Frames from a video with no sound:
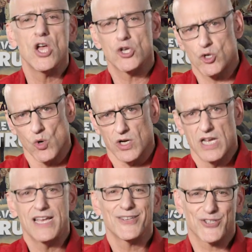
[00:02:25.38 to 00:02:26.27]
Sure,
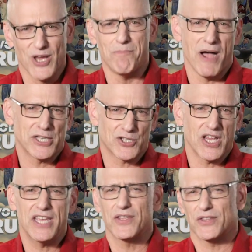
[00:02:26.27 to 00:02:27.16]
some might
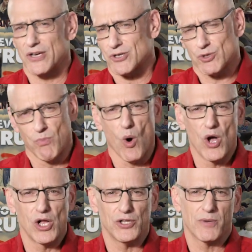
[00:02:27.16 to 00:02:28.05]
say that they're
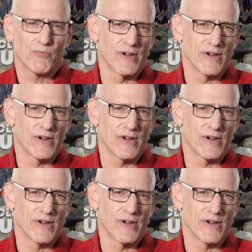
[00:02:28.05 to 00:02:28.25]
spoiled,